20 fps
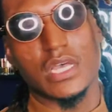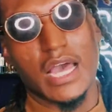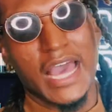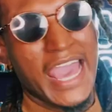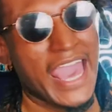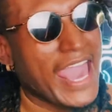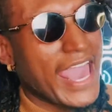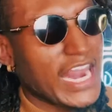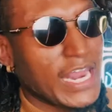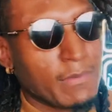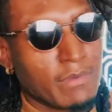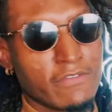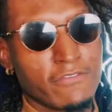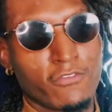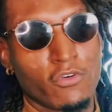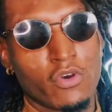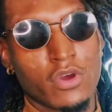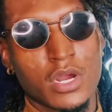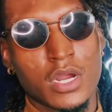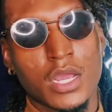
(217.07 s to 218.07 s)
I had it
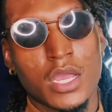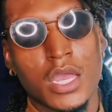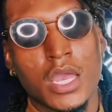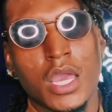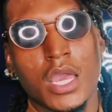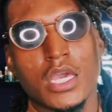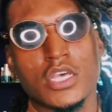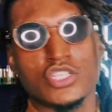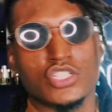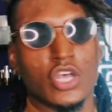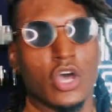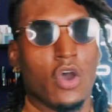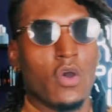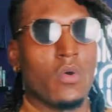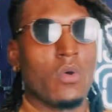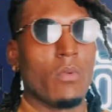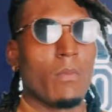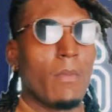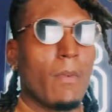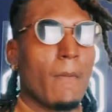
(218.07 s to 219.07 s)
before, so